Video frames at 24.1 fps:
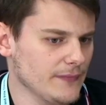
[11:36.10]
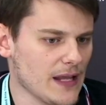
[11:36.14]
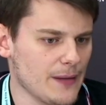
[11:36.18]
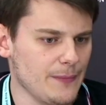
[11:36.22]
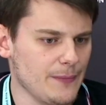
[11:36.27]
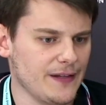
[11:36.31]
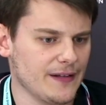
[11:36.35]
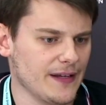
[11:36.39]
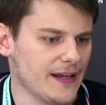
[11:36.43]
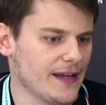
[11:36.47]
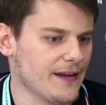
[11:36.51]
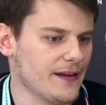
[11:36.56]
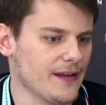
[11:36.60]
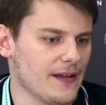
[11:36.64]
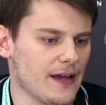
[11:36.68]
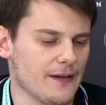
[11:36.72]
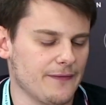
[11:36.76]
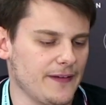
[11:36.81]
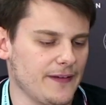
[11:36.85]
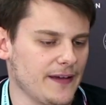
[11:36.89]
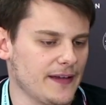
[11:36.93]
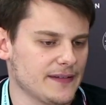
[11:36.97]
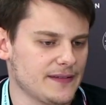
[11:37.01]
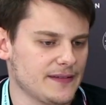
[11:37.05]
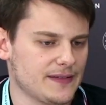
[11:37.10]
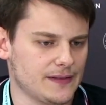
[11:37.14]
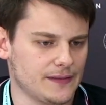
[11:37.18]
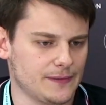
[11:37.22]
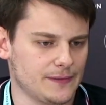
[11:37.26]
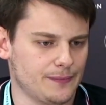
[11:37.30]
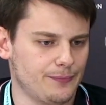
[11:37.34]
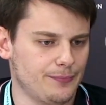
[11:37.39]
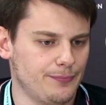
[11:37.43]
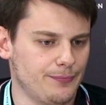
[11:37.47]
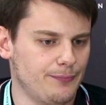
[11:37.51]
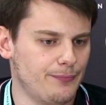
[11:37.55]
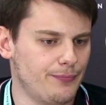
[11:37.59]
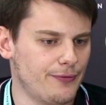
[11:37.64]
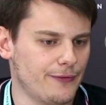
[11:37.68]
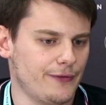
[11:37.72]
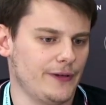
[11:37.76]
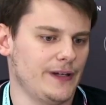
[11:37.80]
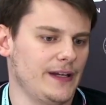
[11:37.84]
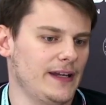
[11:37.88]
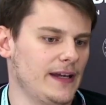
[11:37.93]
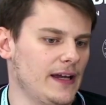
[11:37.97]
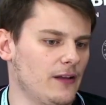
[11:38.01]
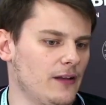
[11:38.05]
I mean, again, I think it's a
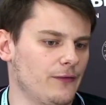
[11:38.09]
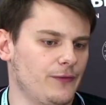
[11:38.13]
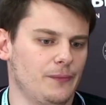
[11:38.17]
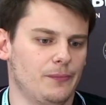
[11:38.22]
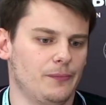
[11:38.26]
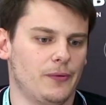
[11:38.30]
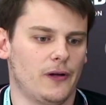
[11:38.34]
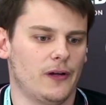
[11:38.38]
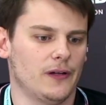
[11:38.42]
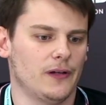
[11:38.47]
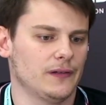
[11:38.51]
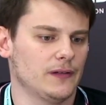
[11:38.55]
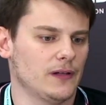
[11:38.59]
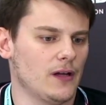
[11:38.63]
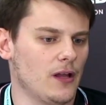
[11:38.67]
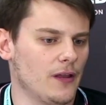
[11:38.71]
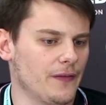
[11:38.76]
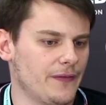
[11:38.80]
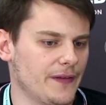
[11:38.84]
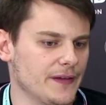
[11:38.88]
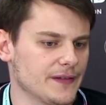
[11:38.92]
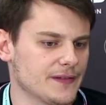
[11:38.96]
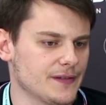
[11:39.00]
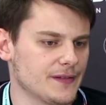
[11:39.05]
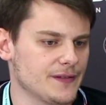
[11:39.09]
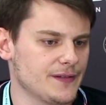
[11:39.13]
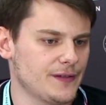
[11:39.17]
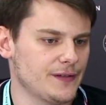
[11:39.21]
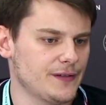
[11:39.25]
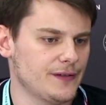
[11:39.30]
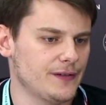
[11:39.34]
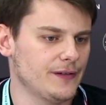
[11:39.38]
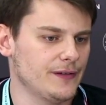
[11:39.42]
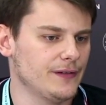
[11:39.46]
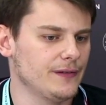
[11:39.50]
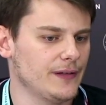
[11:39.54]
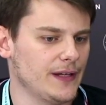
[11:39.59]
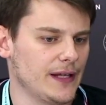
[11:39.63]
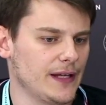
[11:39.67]
pretty healthy pawn, all things considered.